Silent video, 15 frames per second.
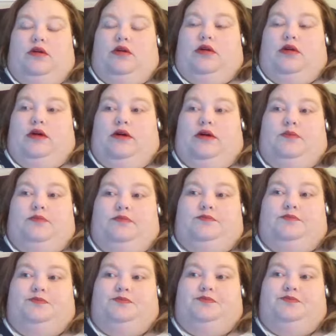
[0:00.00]
Um,
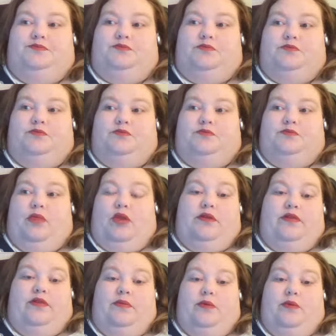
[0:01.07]
or
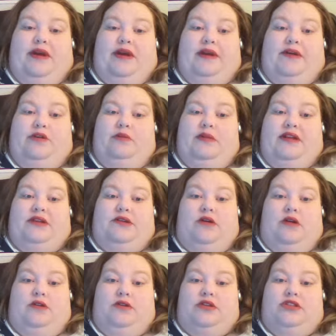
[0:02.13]
from the waiting room at the
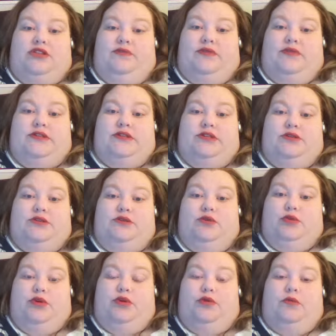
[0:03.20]
doctor's office to her
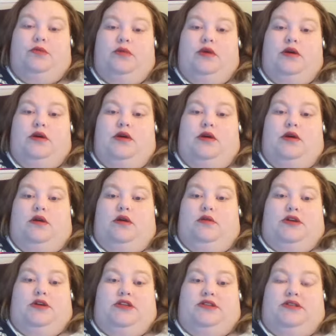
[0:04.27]
room,
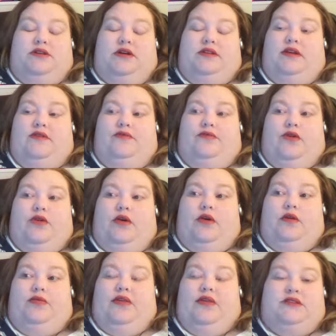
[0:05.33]
which is not that
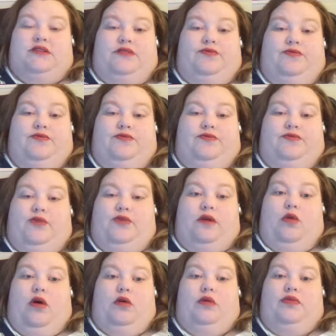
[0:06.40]
far. That's the farthest I
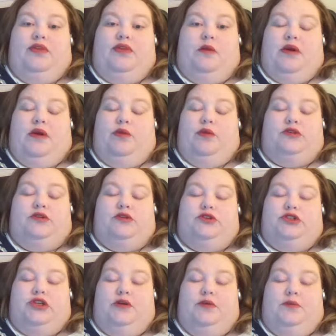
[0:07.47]
walk without my
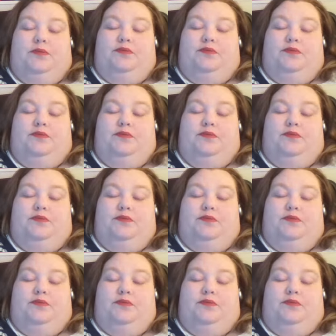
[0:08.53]
wheelchair.